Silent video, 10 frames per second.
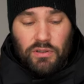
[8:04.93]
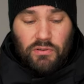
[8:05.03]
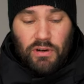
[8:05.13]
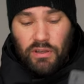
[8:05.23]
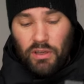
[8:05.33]
It's
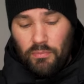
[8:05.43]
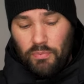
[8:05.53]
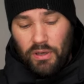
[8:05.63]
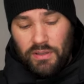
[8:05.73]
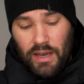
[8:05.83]
great that you can
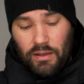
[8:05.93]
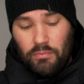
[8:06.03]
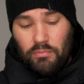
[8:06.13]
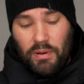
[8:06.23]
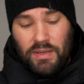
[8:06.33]
put it down
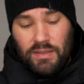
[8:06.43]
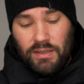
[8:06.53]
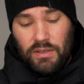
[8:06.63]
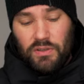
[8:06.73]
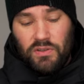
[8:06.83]
and
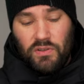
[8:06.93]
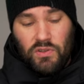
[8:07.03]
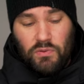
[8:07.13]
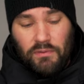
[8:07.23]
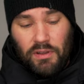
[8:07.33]
basically just
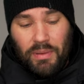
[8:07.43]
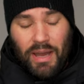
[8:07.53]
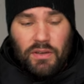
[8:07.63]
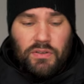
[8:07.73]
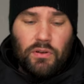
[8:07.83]
swivel it
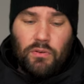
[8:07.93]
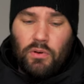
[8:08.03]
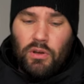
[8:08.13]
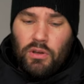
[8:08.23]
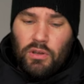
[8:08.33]
back
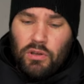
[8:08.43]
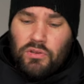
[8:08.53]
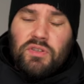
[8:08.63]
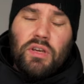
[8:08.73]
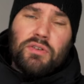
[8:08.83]
so you
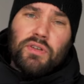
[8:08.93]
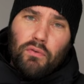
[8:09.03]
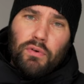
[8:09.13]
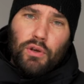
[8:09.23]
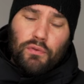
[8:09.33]
can see
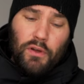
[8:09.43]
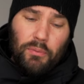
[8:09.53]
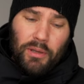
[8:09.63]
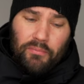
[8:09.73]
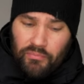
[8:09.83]
yourself when you're
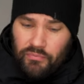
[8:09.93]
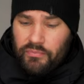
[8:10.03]
filming.